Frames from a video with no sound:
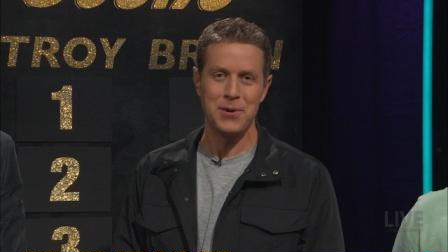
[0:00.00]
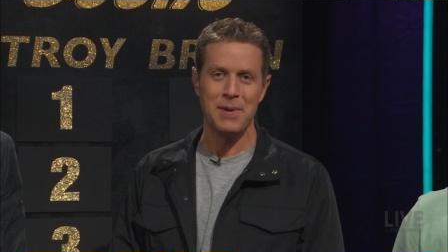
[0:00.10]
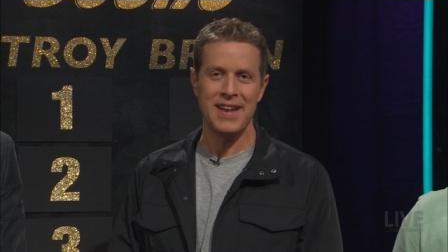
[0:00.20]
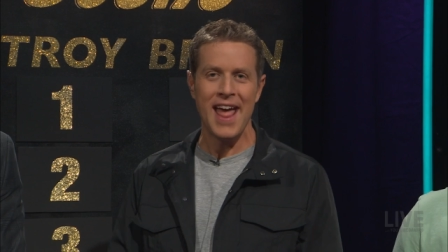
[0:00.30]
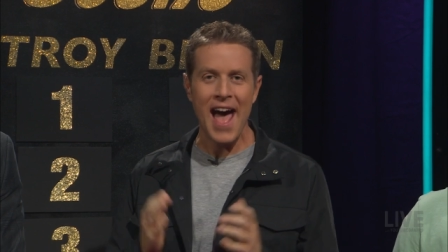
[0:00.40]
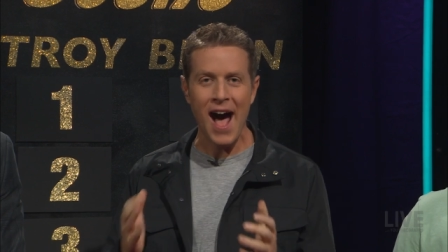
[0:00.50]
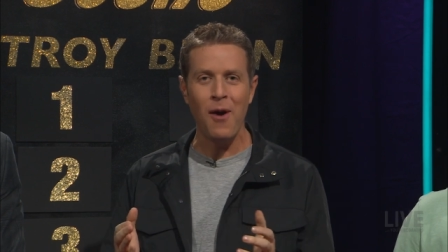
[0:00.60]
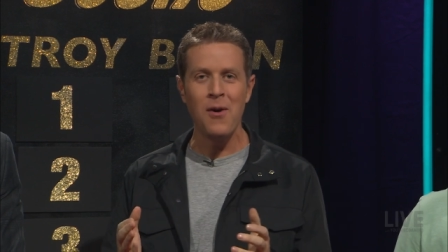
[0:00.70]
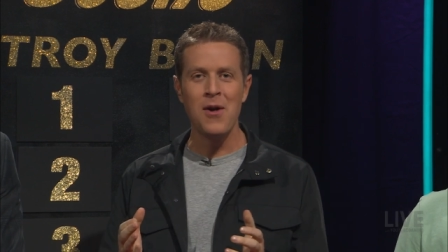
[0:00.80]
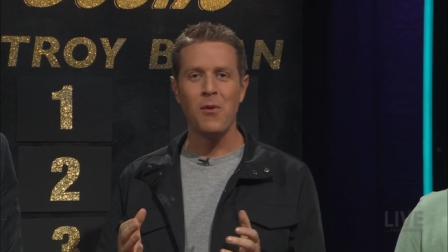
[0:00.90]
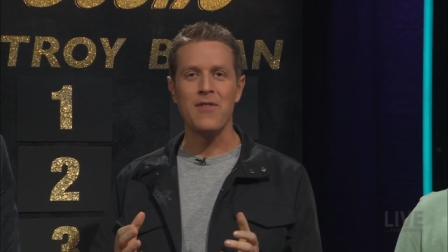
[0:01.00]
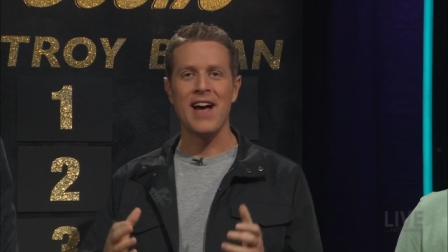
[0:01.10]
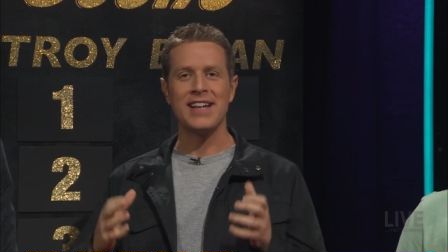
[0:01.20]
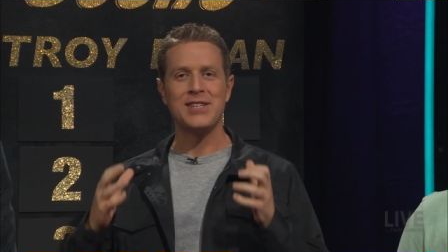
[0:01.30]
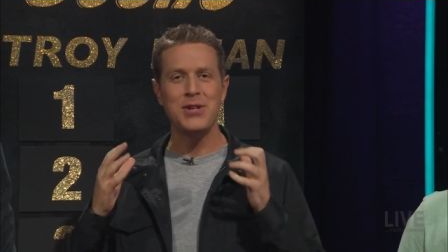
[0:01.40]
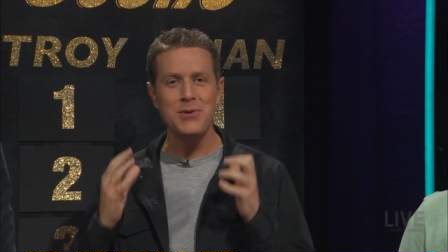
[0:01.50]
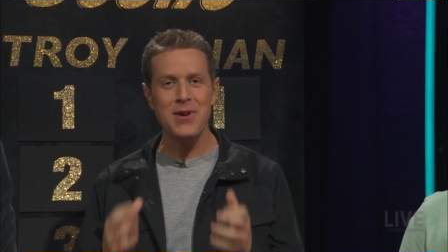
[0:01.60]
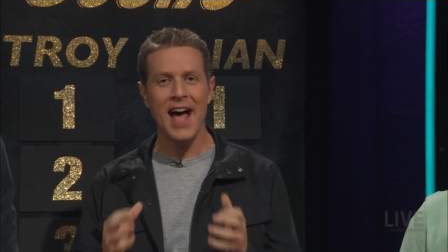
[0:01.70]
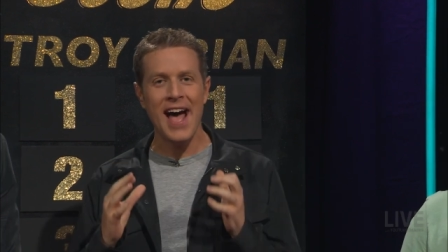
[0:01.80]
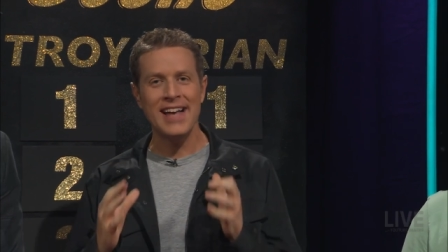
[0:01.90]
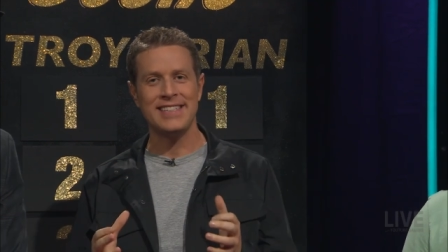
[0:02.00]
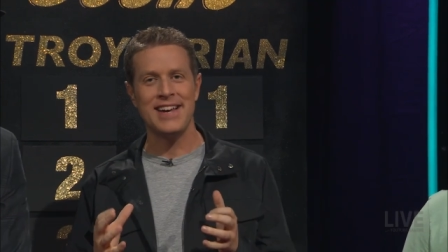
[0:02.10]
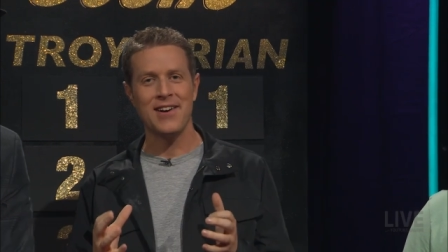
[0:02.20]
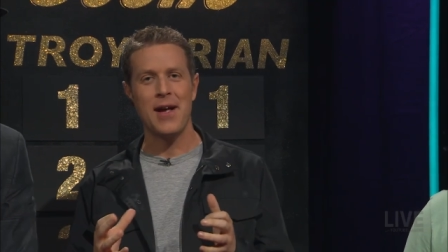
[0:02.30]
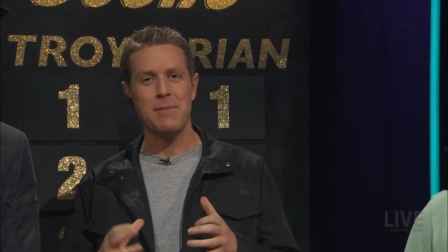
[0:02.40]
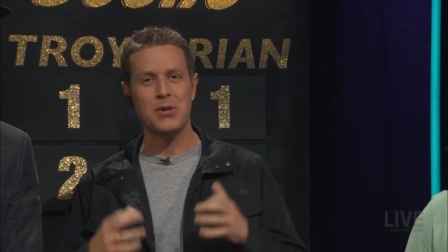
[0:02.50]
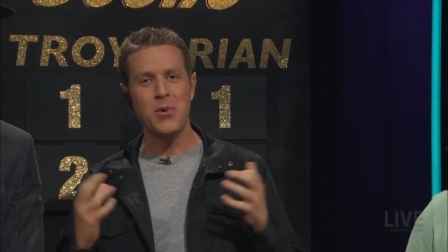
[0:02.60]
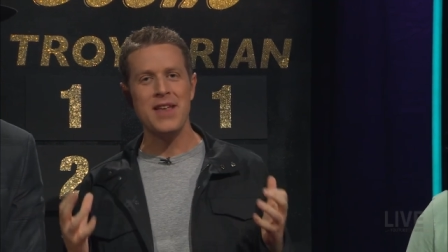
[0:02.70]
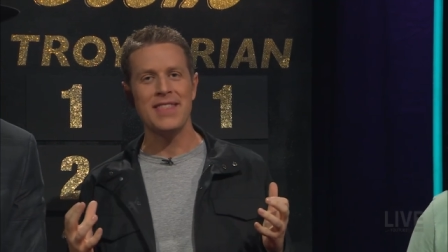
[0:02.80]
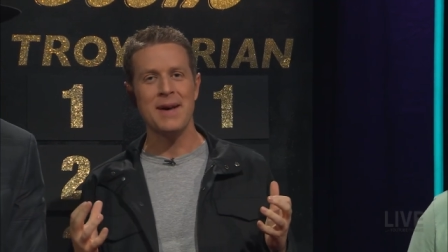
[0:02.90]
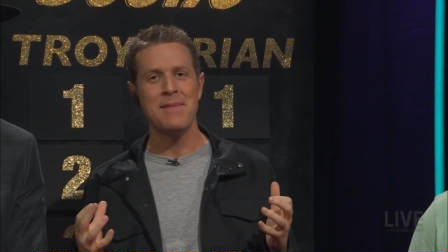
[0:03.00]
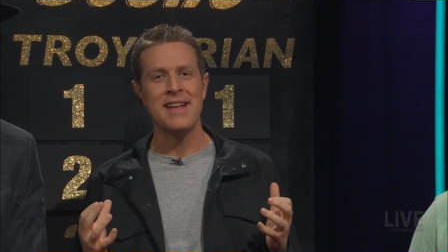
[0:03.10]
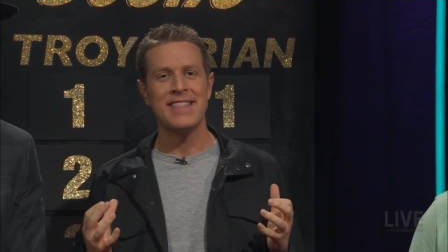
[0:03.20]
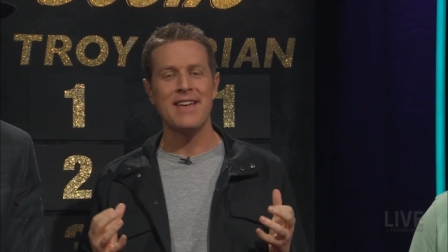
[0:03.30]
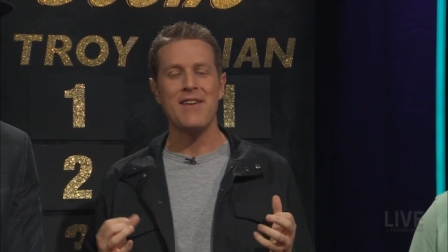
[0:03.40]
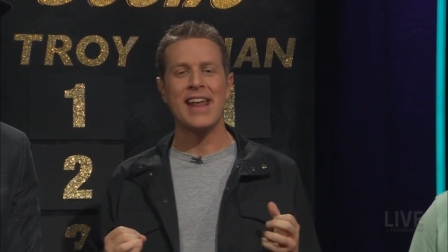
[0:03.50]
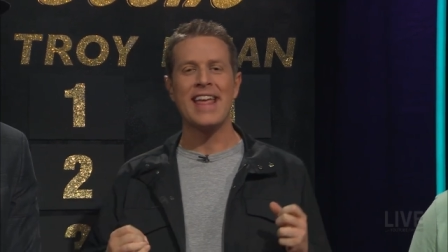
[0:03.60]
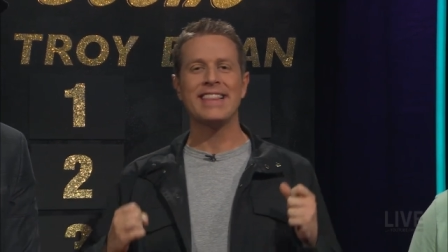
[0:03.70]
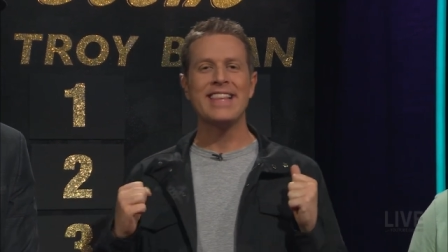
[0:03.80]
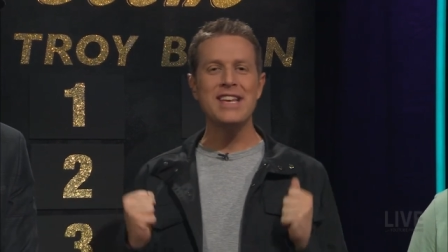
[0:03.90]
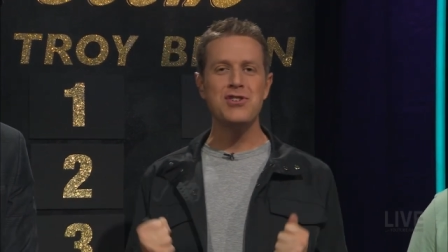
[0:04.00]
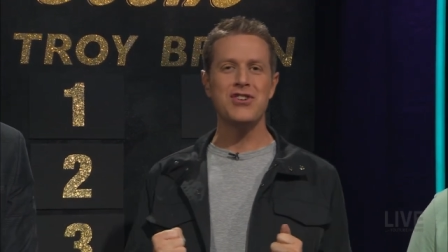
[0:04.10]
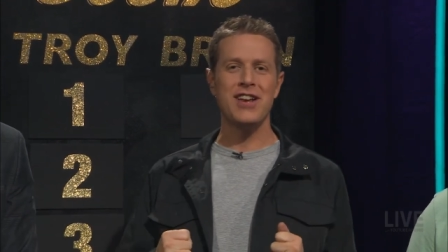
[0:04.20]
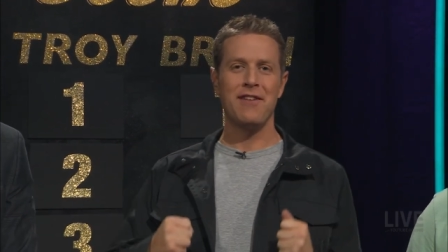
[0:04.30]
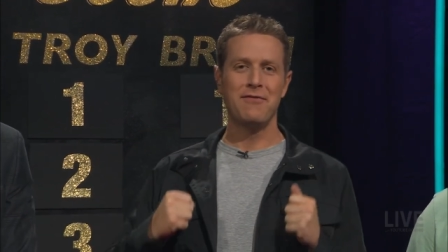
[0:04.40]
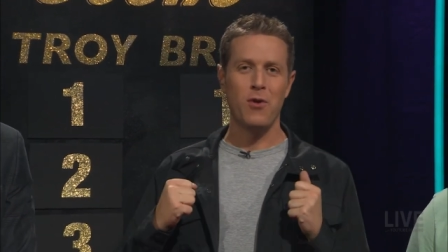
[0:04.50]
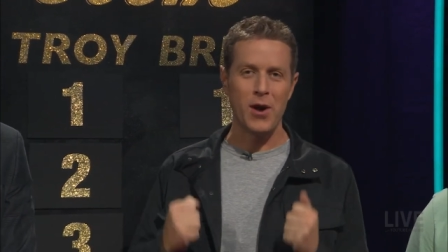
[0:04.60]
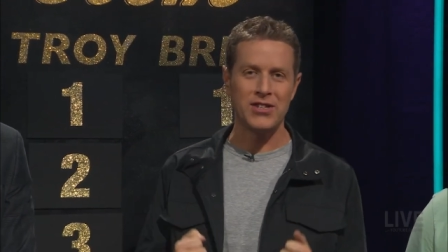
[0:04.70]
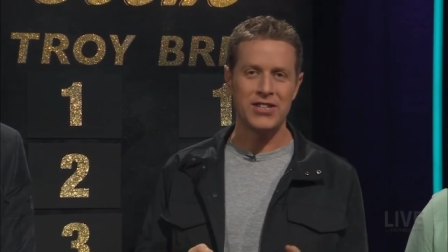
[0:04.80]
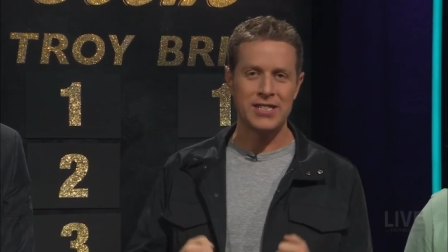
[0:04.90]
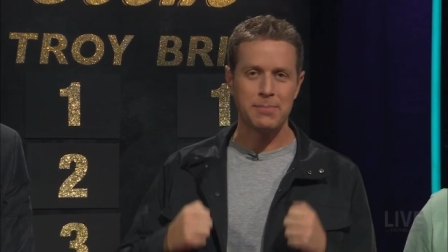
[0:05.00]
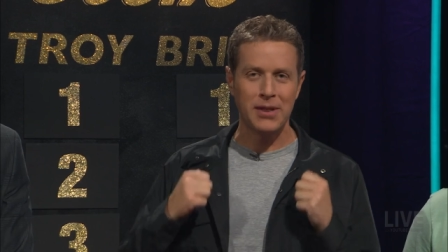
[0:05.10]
But now we've got two guys here, and between them, they've got a legion of voices.